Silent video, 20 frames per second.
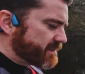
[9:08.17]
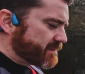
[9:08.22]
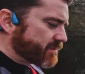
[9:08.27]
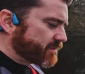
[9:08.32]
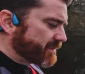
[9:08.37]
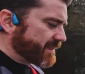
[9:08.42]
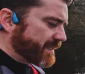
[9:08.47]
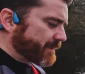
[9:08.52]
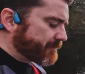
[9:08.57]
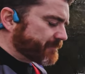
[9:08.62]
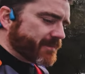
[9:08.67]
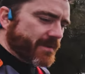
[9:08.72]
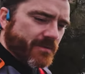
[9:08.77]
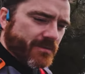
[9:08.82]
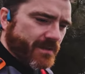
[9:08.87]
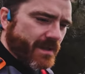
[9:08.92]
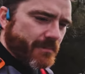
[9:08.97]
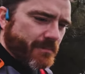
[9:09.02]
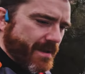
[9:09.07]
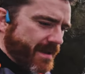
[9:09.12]
they don't like
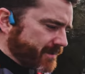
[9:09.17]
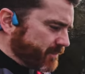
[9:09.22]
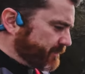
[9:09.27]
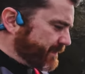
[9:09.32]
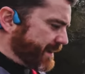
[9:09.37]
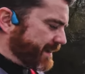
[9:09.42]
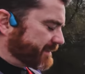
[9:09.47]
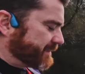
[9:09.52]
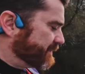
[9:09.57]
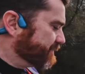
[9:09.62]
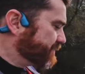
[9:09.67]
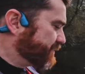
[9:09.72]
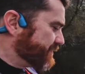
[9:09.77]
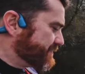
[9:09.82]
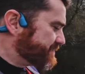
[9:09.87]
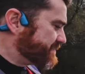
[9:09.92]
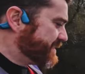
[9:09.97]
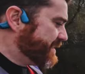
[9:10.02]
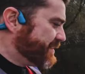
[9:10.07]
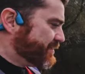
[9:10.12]
when I paddle behind them,
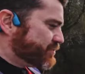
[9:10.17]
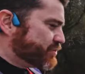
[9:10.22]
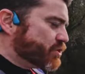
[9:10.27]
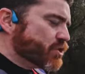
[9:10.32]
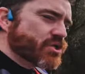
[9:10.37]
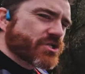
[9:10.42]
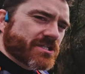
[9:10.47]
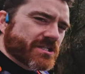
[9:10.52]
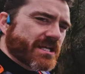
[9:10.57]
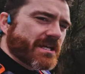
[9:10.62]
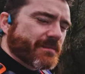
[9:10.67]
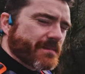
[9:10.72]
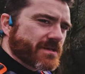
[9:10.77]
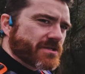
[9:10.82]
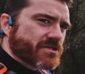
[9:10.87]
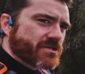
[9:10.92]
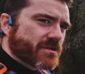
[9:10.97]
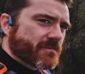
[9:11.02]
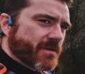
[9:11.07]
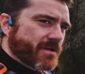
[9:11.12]
because usually it
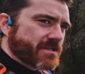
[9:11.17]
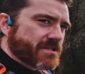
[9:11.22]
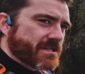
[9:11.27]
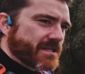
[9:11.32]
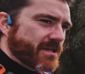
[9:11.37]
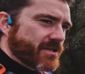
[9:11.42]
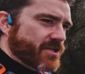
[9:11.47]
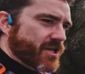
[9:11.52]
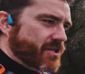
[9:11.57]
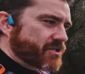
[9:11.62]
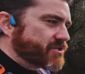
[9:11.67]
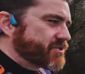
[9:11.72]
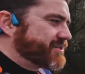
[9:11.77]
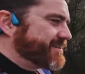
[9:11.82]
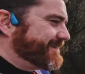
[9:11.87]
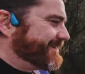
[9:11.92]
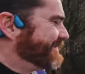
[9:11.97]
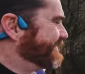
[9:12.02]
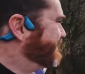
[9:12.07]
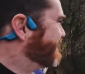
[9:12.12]
means they're about to get
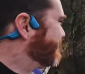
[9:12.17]
nudged.